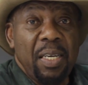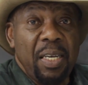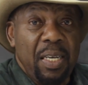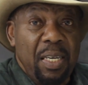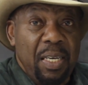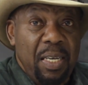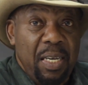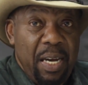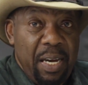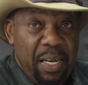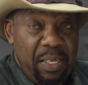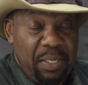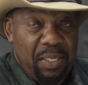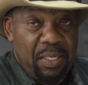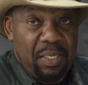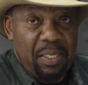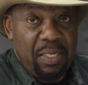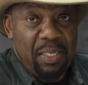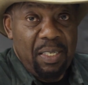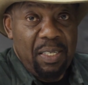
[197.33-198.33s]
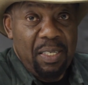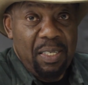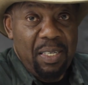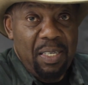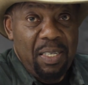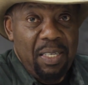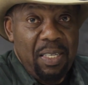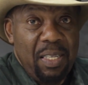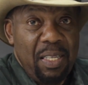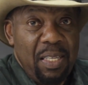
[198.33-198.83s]
yes,
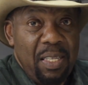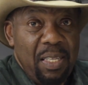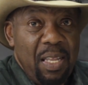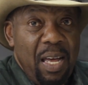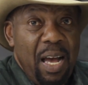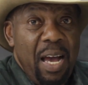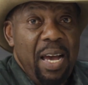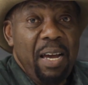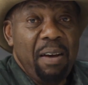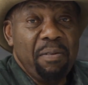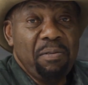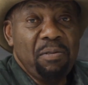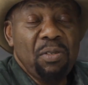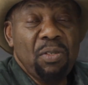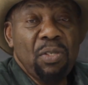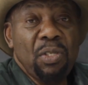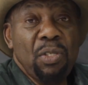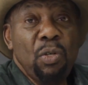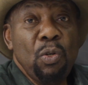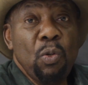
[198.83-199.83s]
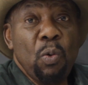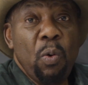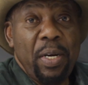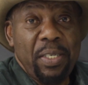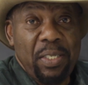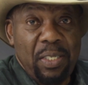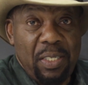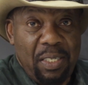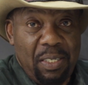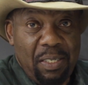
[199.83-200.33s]
I have two
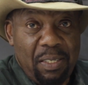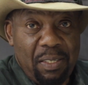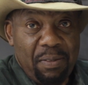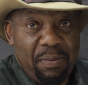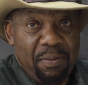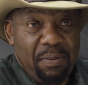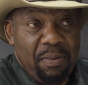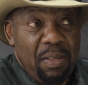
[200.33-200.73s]
questions.